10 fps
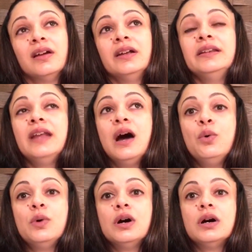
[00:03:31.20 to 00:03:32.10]

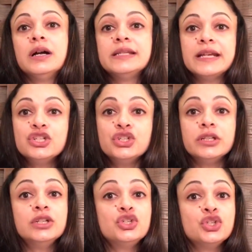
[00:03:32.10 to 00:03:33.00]
Now
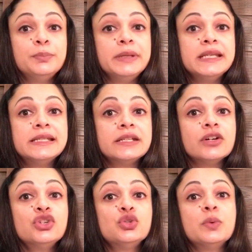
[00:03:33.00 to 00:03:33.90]
attention should be
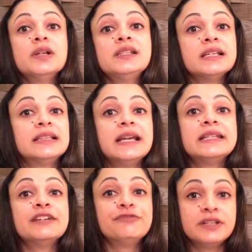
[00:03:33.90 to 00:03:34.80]
steered towards
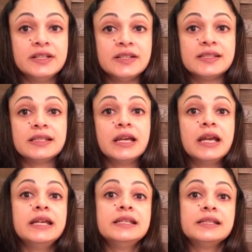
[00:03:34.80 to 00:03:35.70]
athletic fitness.
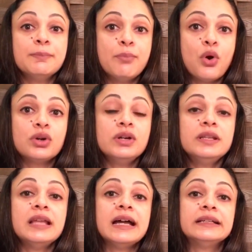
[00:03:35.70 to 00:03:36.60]
It is
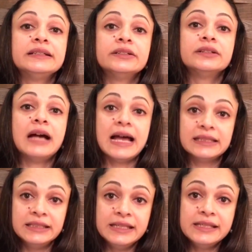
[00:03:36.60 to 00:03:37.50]
important that
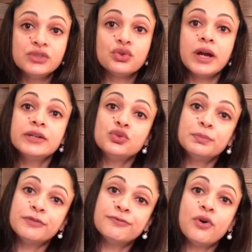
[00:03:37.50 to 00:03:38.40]
athletes try to
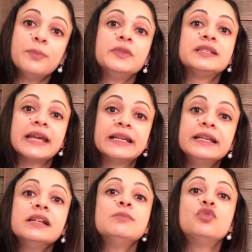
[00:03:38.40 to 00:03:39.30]
perform the
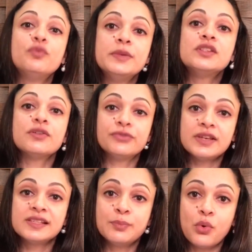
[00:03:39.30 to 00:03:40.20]
technical movements of
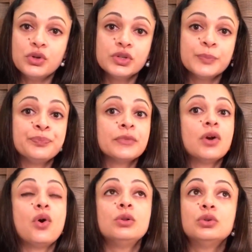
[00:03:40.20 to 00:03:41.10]
their sport,
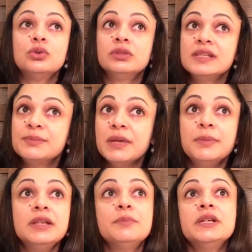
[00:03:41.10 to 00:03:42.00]
although this may be
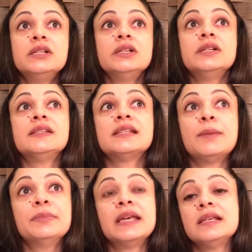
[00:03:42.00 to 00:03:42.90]
limited in
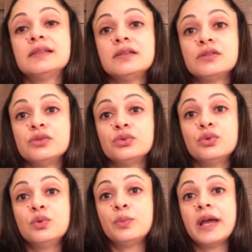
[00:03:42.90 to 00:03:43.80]
some cases
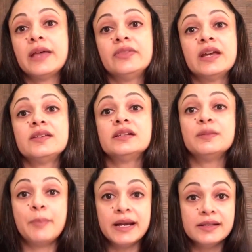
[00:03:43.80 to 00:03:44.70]
where there is a
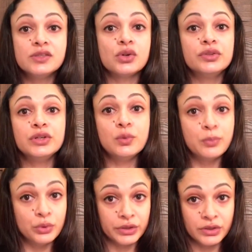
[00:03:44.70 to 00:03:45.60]
dependence on the
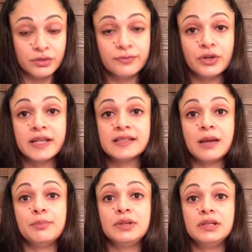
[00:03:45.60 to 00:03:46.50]
opponent, for
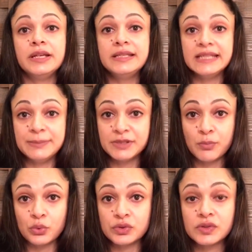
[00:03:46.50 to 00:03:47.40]
example in team
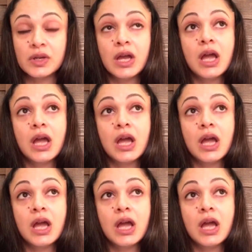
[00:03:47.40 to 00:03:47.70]
sports.